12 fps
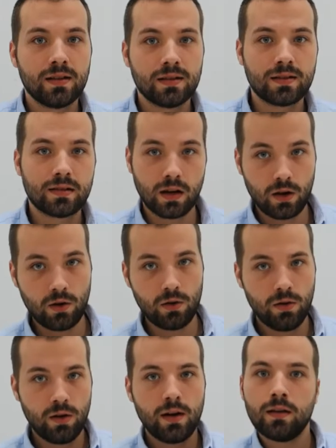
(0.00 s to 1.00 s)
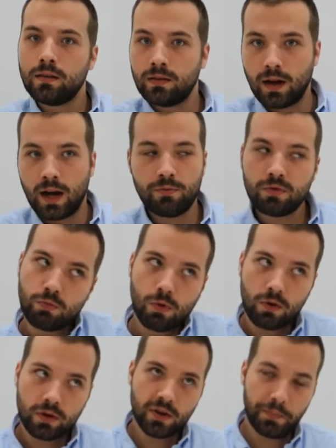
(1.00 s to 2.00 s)
So, I would
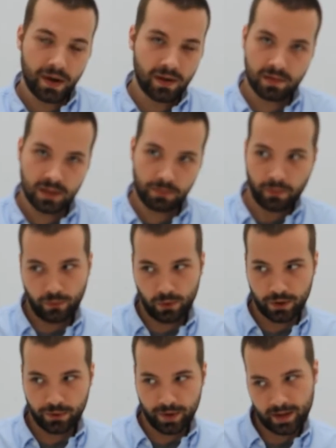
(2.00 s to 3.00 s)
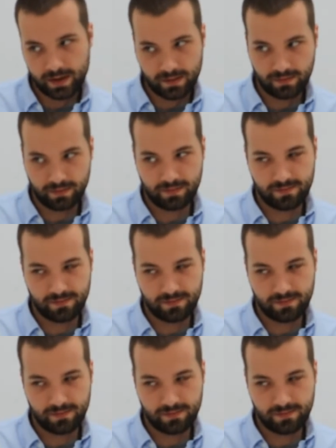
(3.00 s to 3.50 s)
warn your parents before doing it.